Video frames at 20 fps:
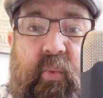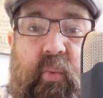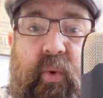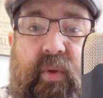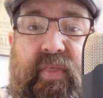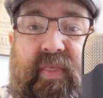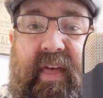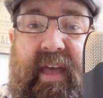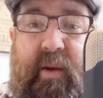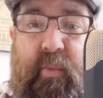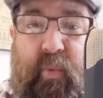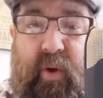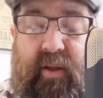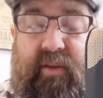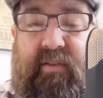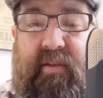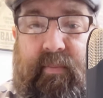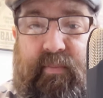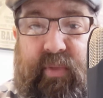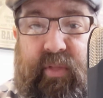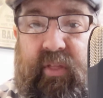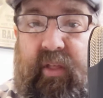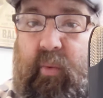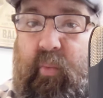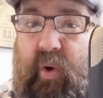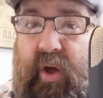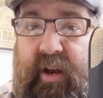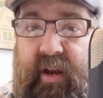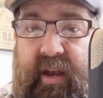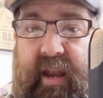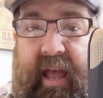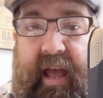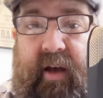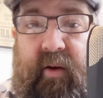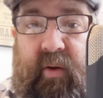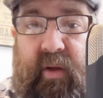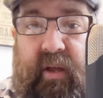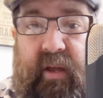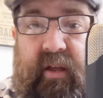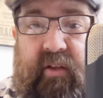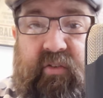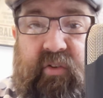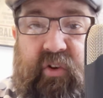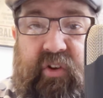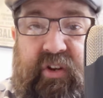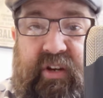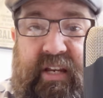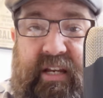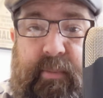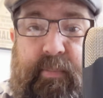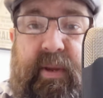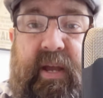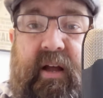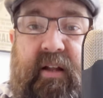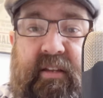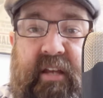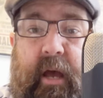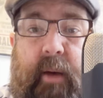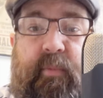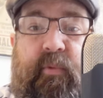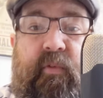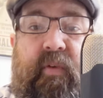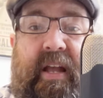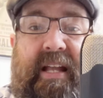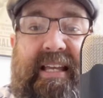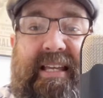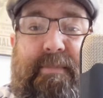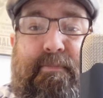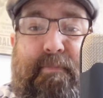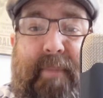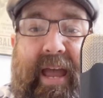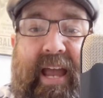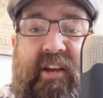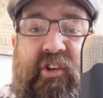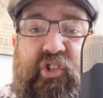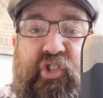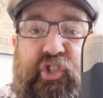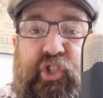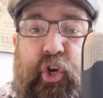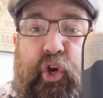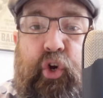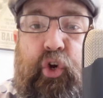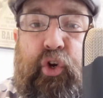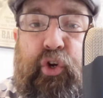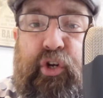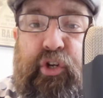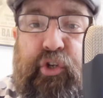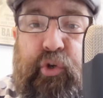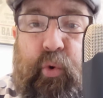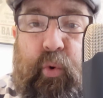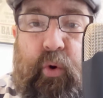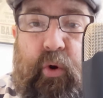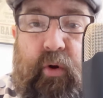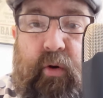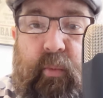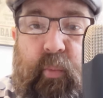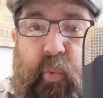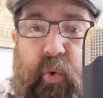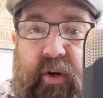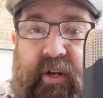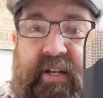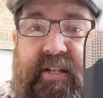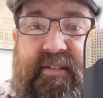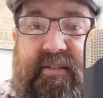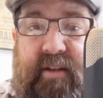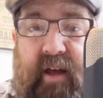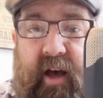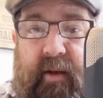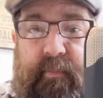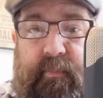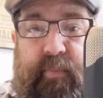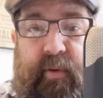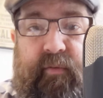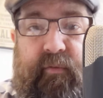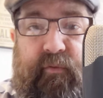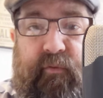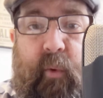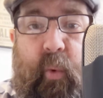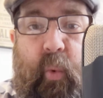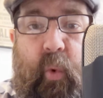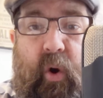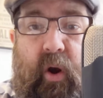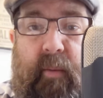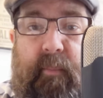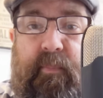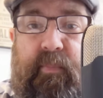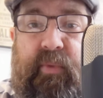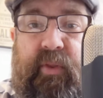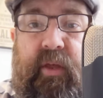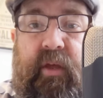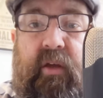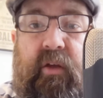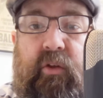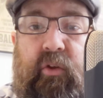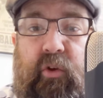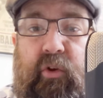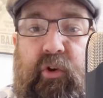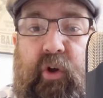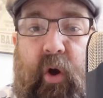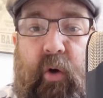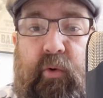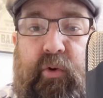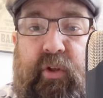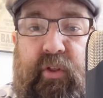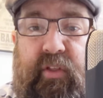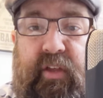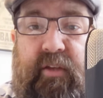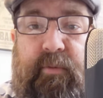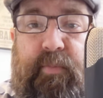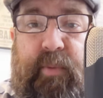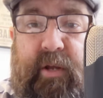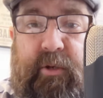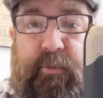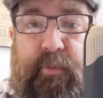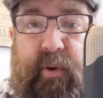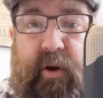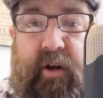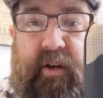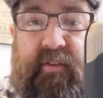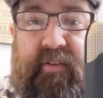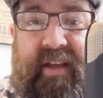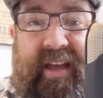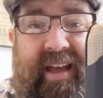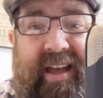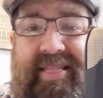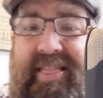When they want something, they want it now. So you need to be on top of it. Make sure your work is done before you'd go to these pitch parties.